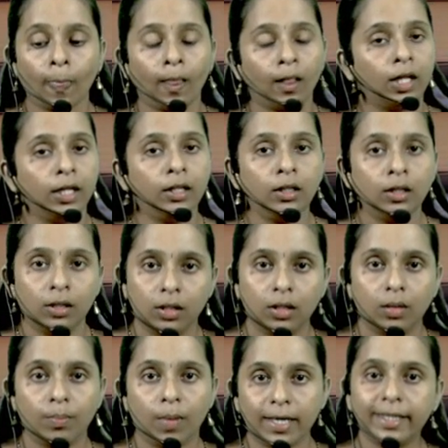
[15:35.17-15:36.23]
Then
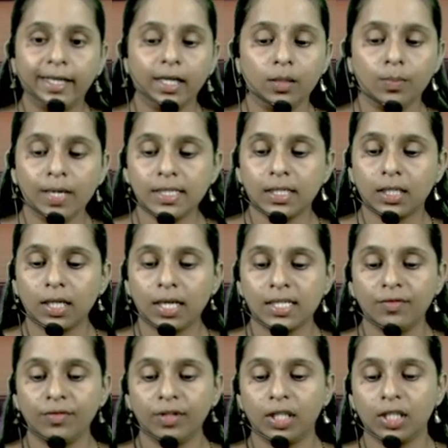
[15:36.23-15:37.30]
market-based
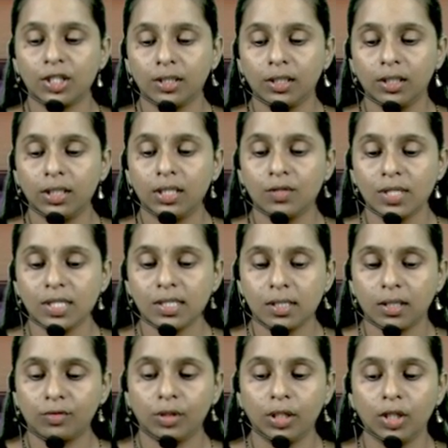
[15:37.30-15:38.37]
classification gives us
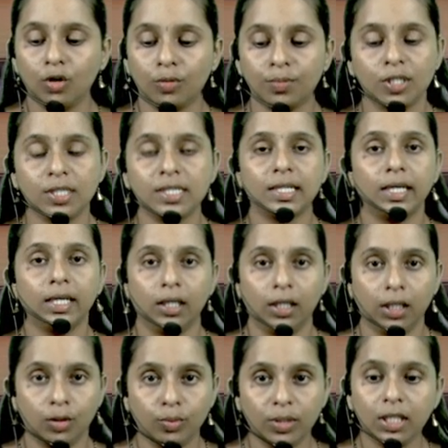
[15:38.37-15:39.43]
three options like
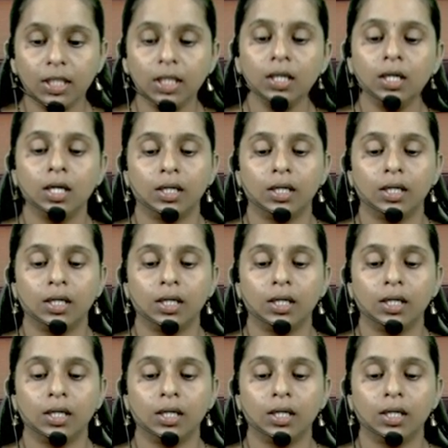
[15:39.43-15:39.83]
equity,